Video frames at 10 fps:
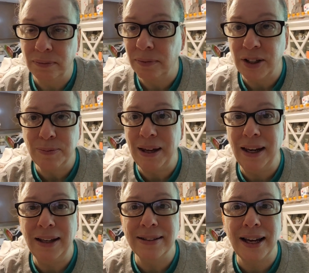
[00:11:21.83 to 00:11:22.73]
as
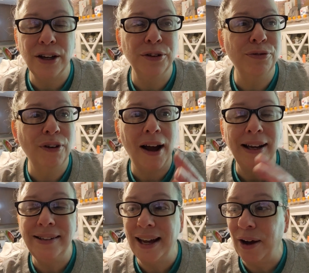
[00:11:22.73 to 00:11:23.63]
many as I could
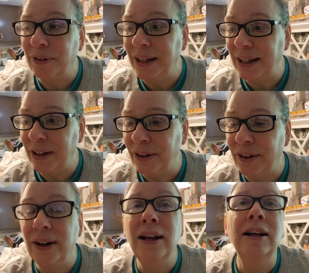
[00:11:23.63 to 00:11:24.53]
find down here,